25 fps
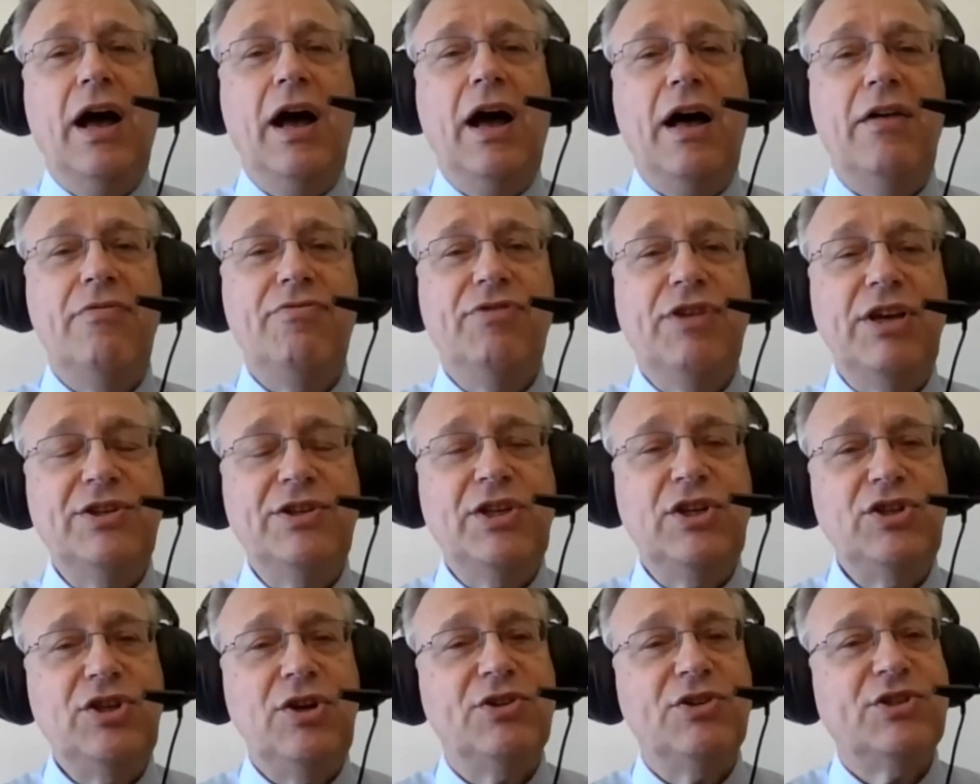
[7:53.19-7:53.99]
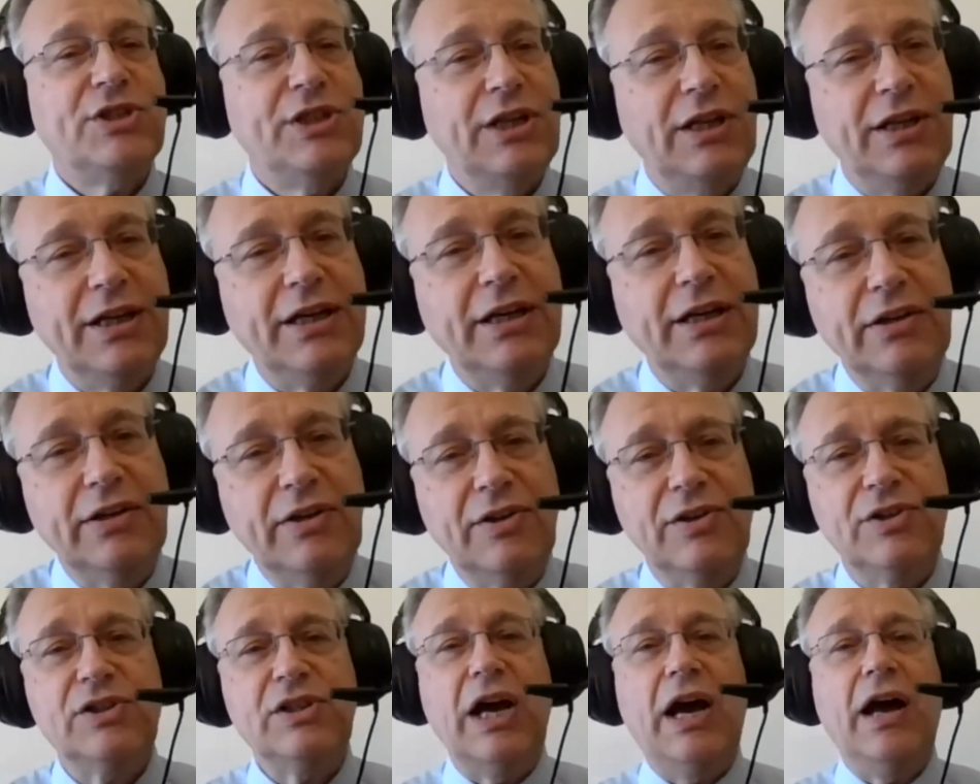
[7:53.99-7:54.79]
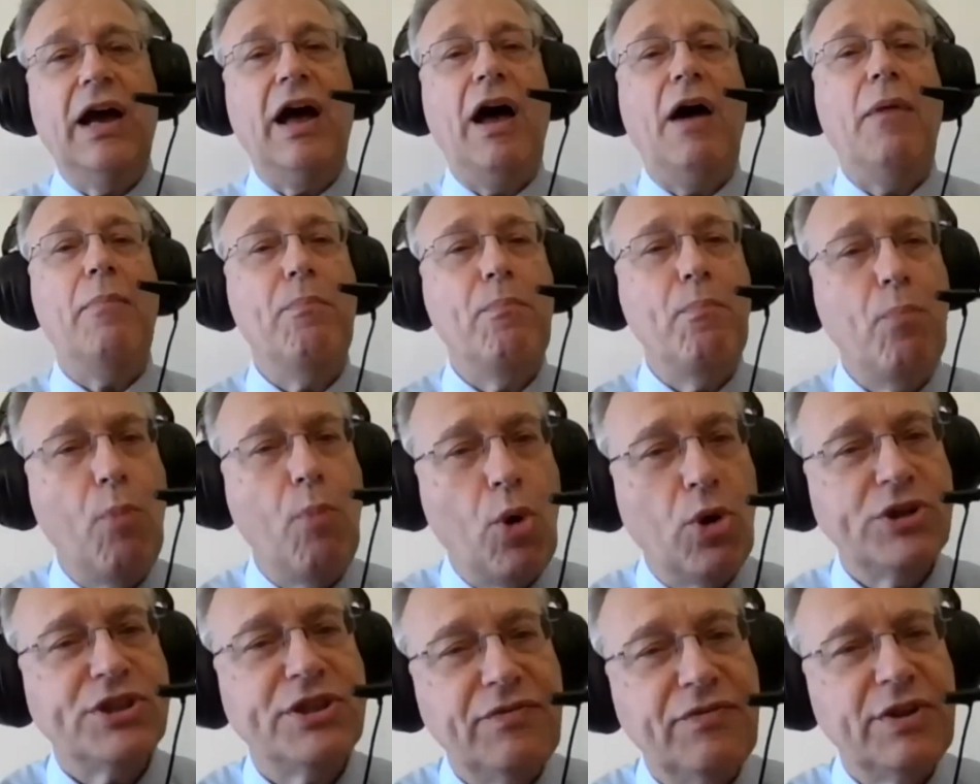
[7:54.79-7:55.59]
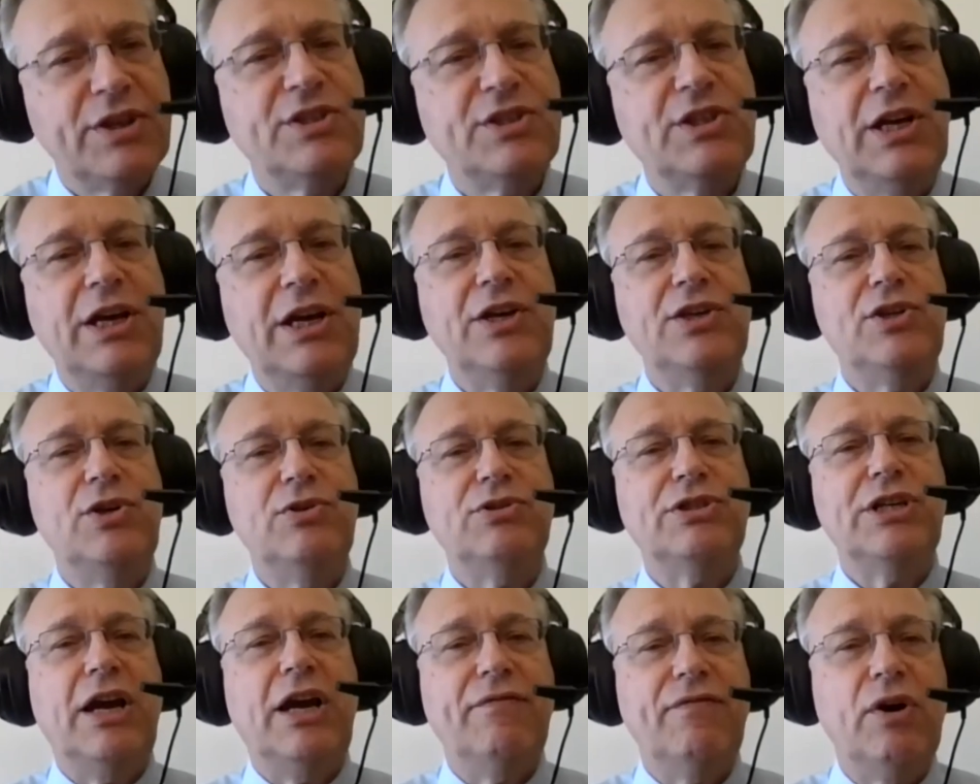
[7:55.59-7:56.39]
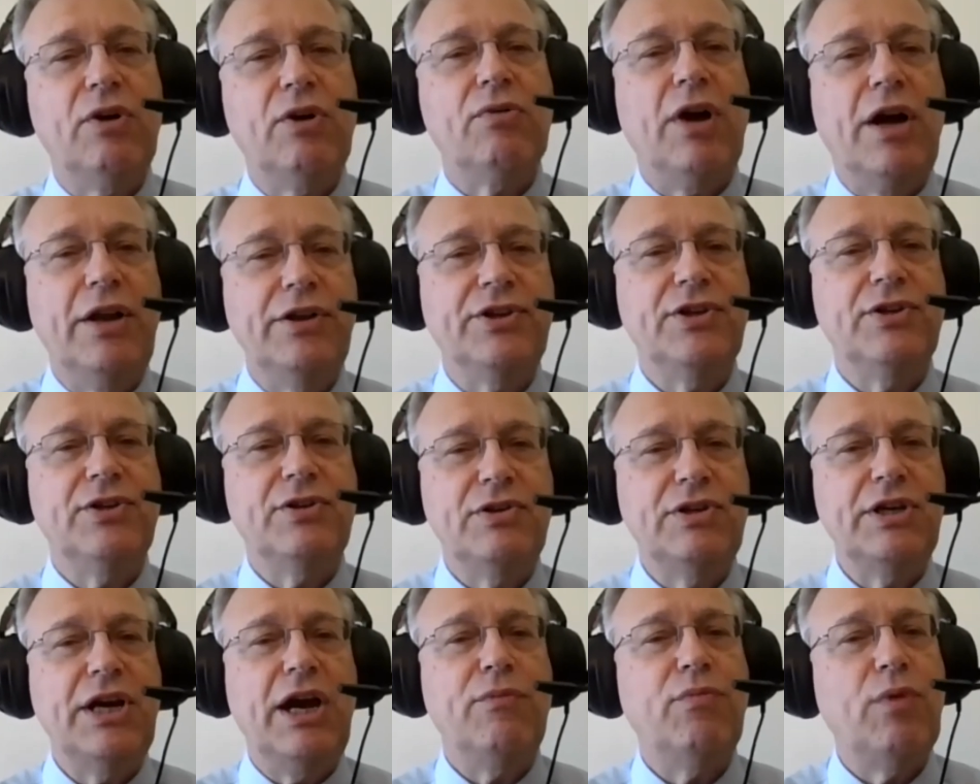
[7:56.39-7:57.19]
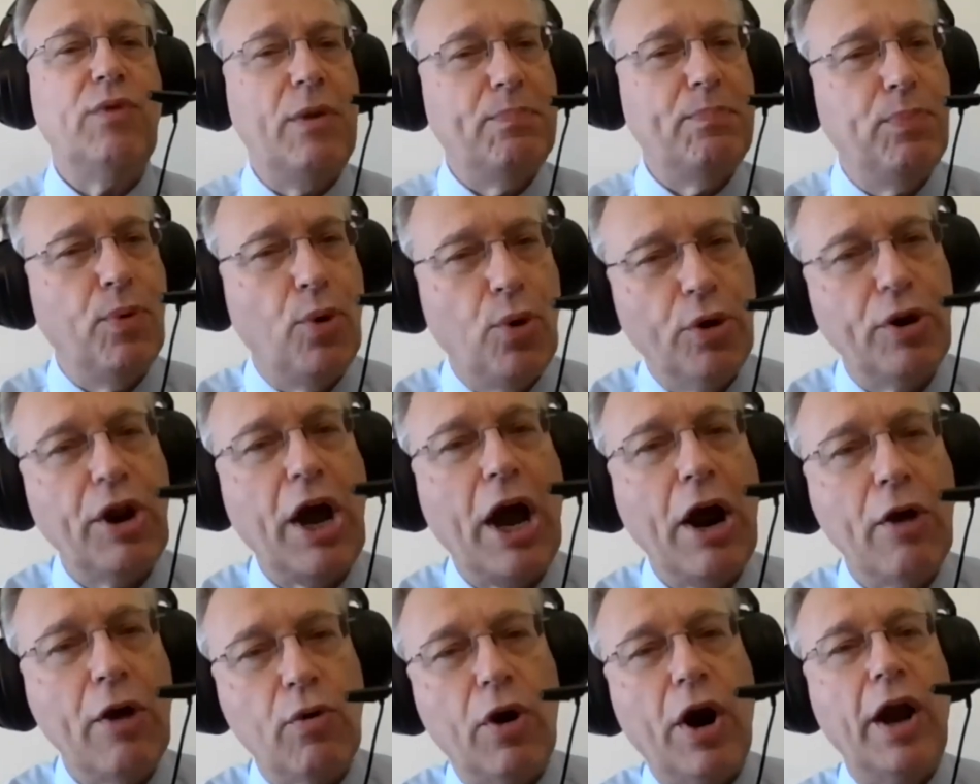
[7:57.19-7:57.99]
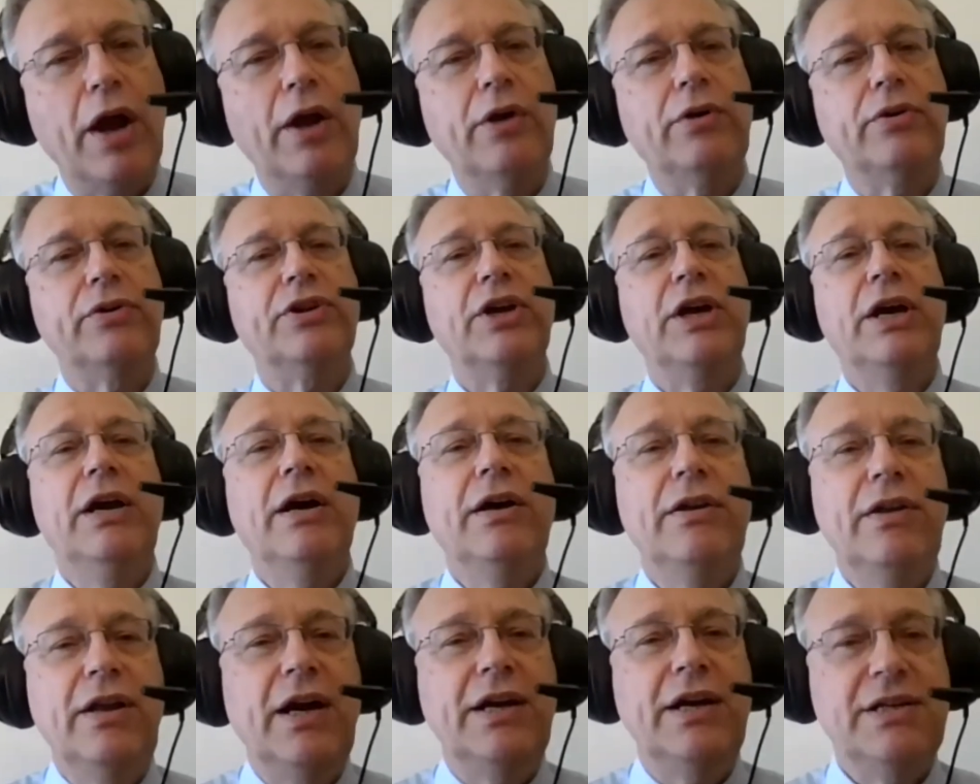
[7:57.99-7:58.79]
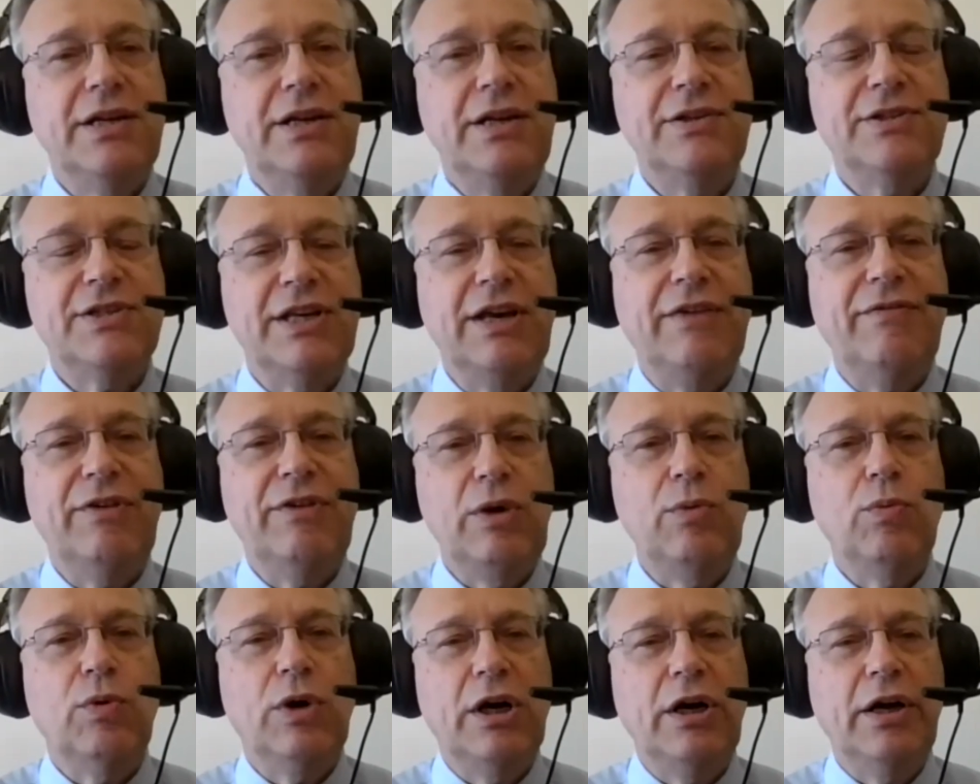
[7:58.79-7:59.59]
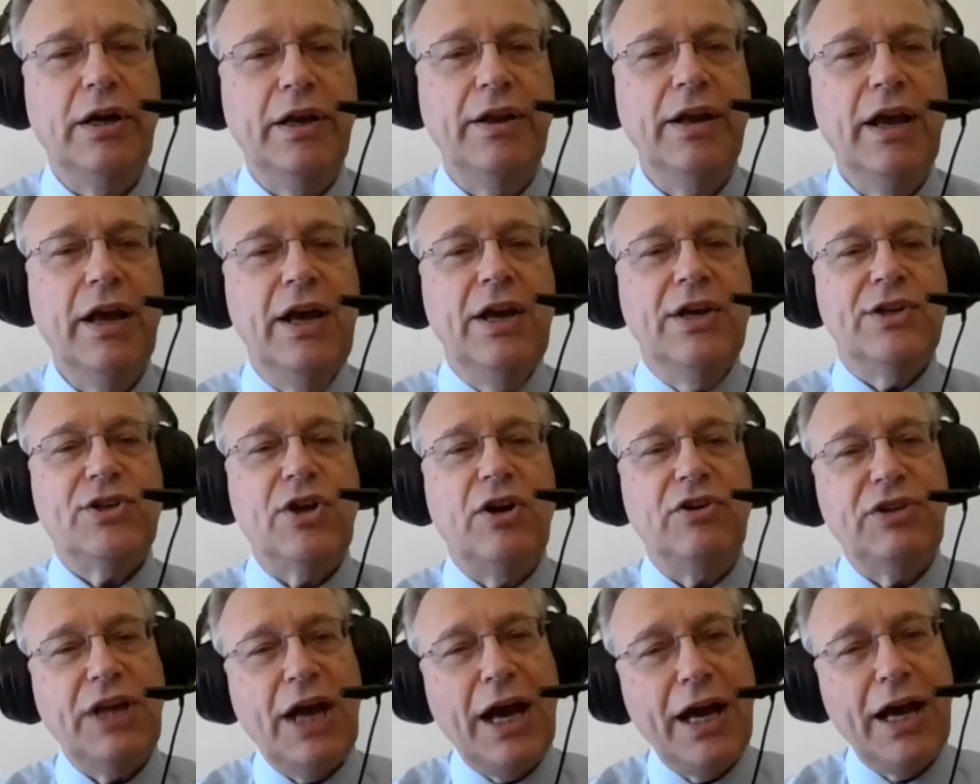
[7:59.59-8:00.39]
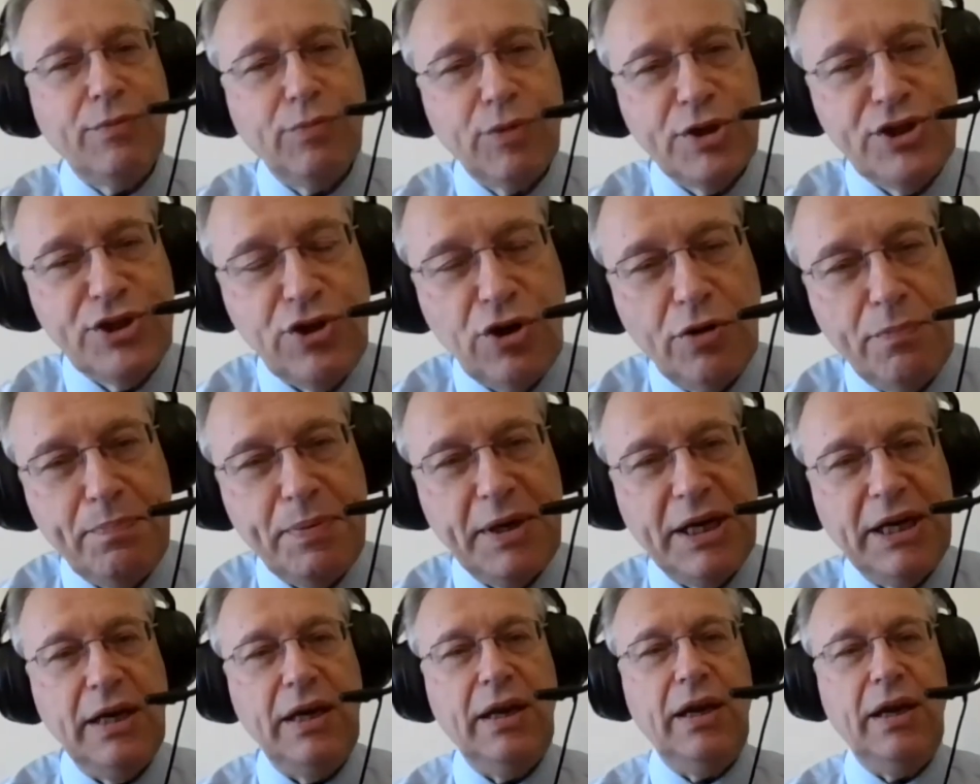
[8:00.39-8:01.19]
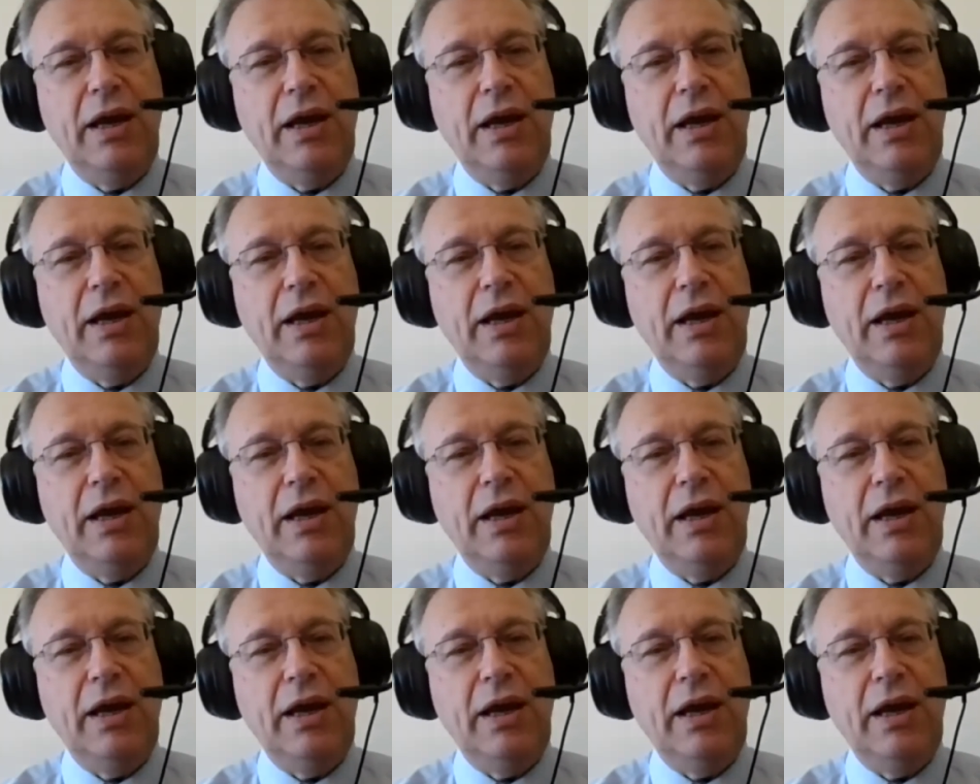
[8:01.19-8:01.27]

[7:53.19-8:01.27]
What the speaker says: This is your silicons. Most of the things you take for granted today were born around 1971. So that was your beginning.